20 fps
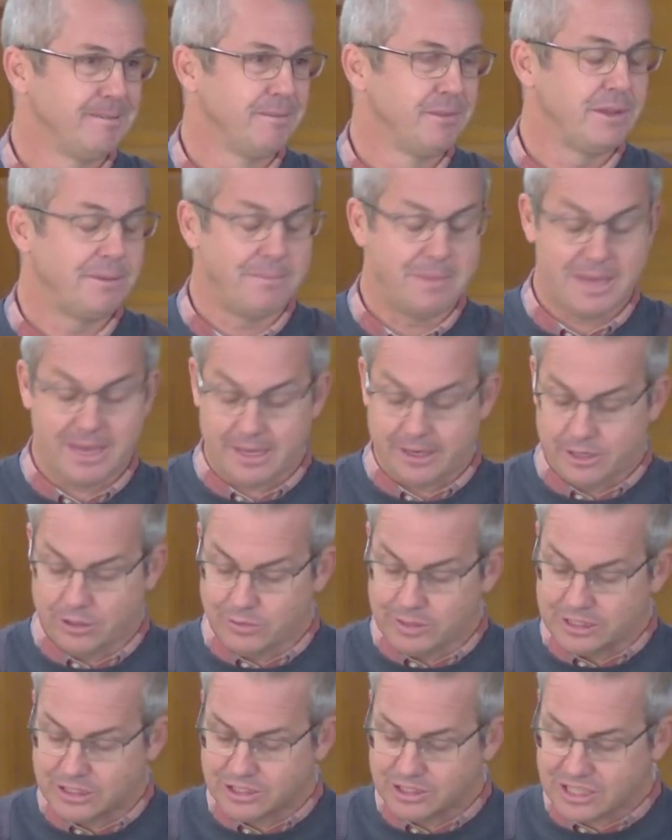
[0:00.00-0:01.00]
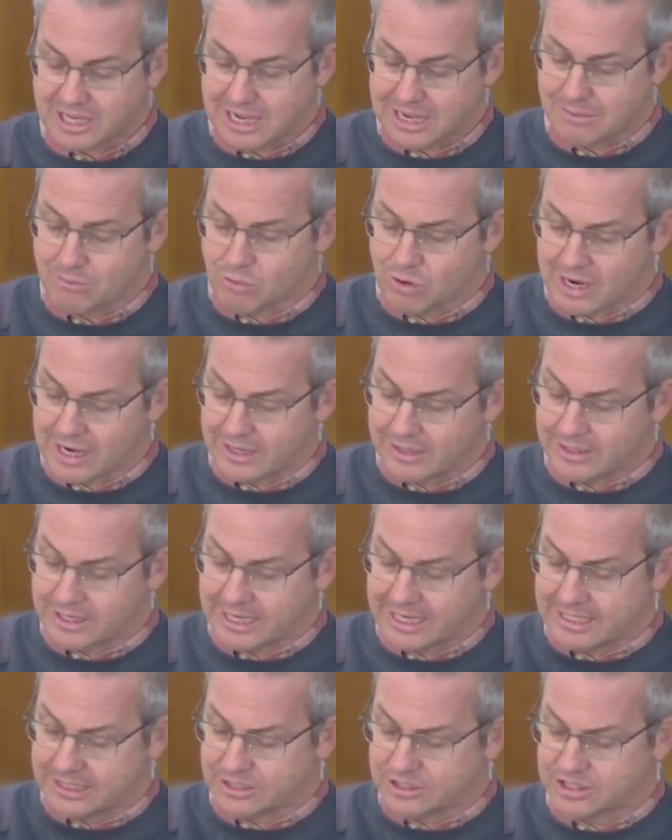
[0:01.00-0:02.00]
the man who is Psalm 1
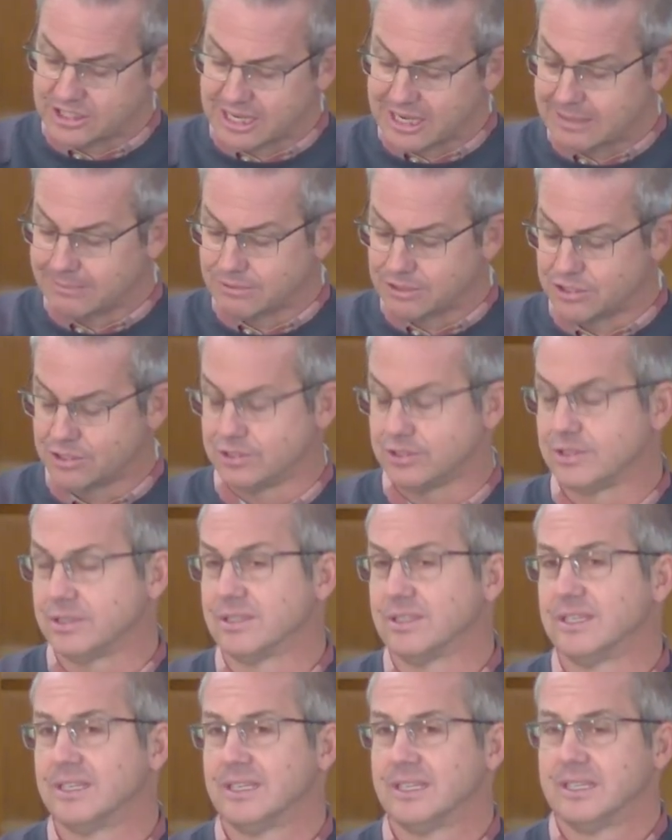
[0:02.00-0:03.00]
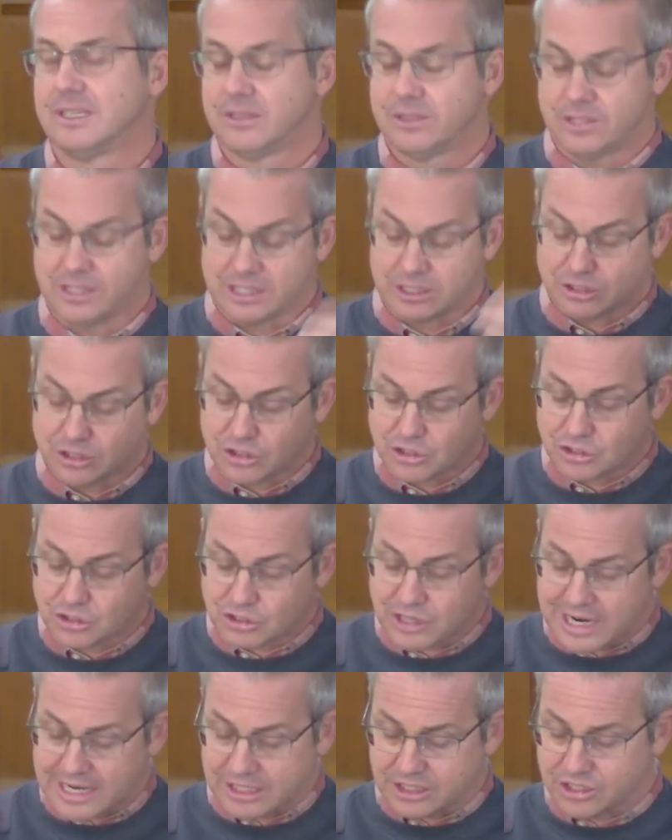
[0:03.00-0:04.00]
and Psalm 2, the
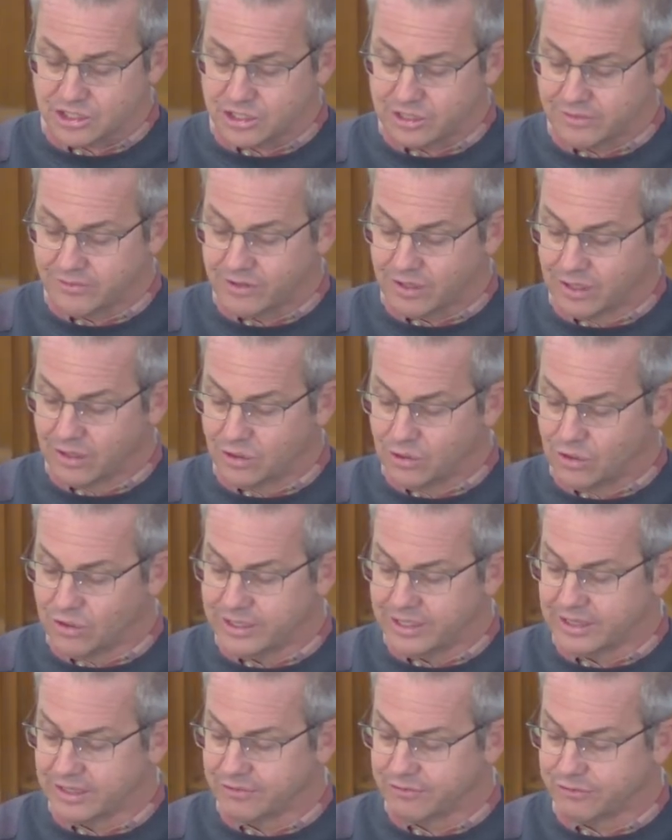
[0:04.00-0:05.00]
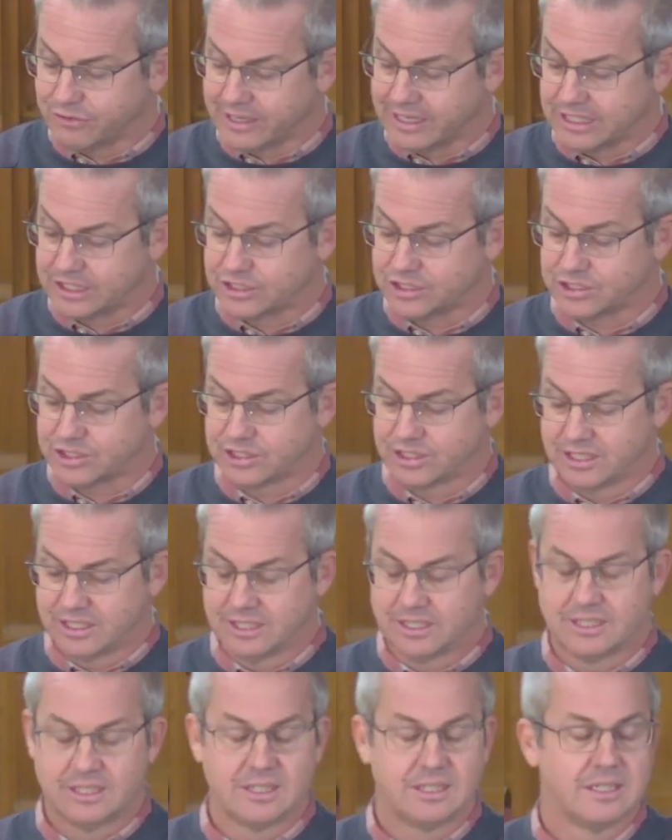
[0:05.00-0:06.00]
instruction of the Lord in the flesh,
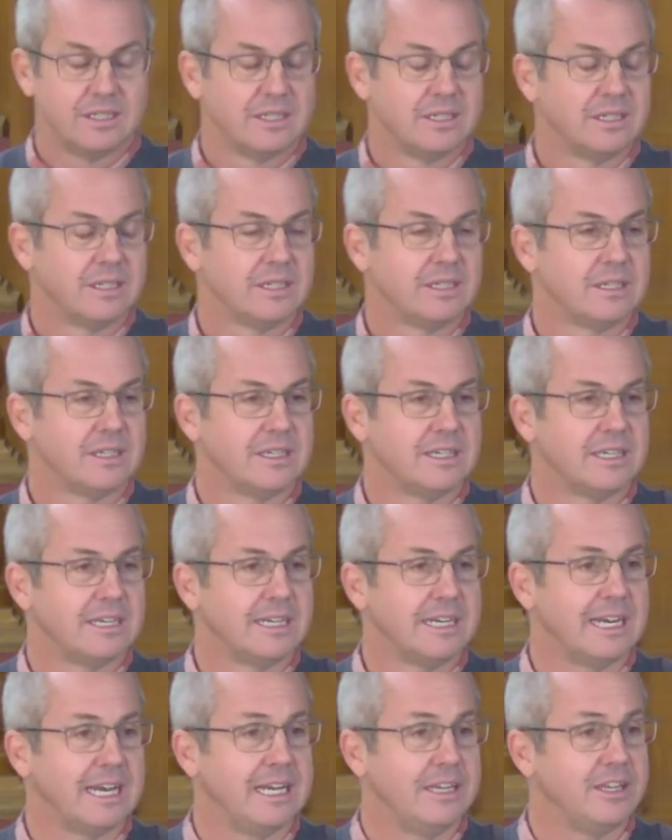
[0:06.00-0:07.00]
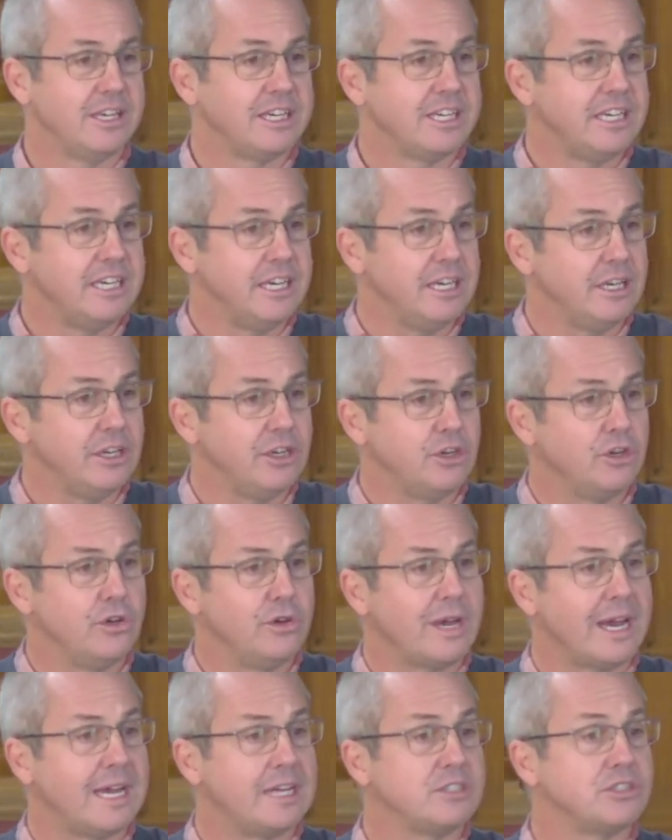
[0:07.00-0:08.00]
and the king who
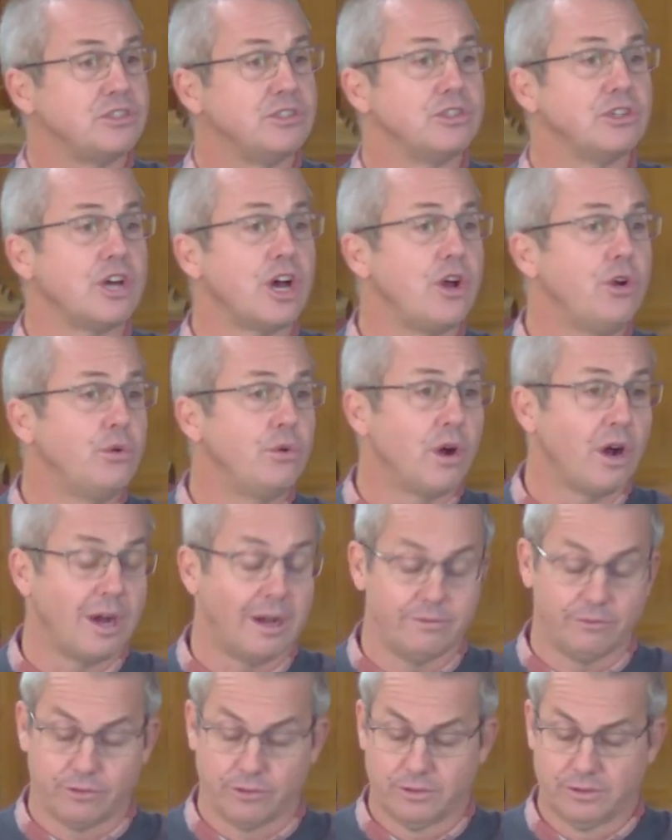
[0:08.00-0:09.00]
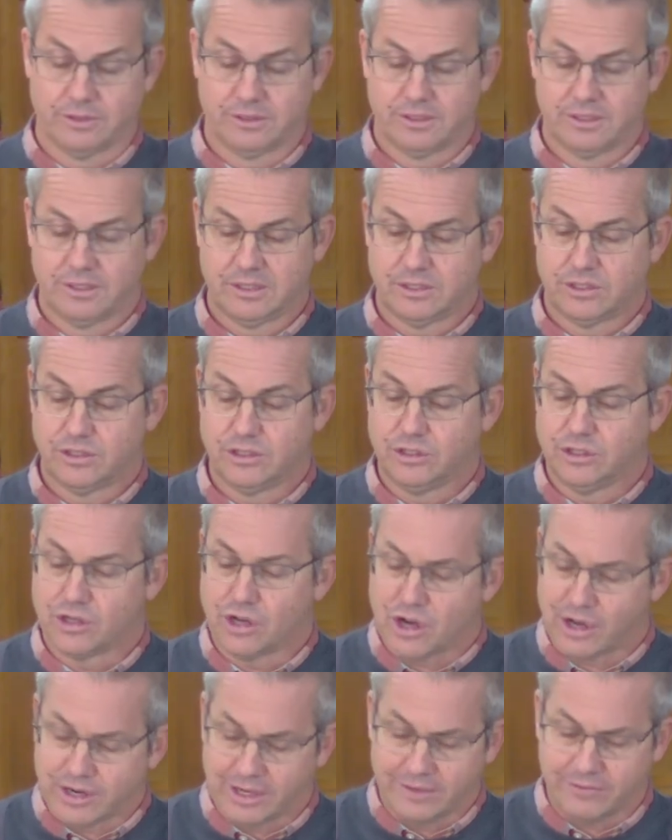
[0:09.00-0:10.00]
has no rival
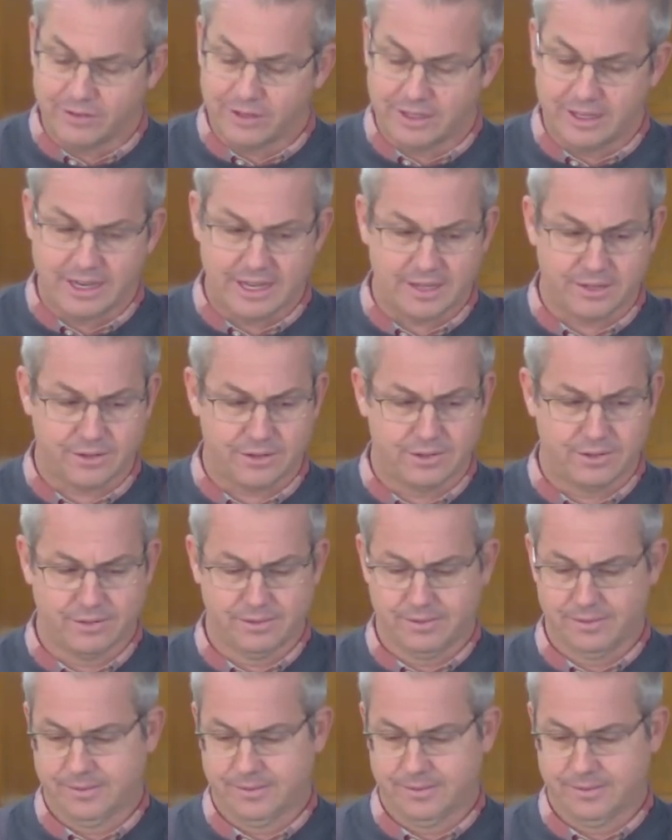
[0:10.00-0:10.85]
not even death.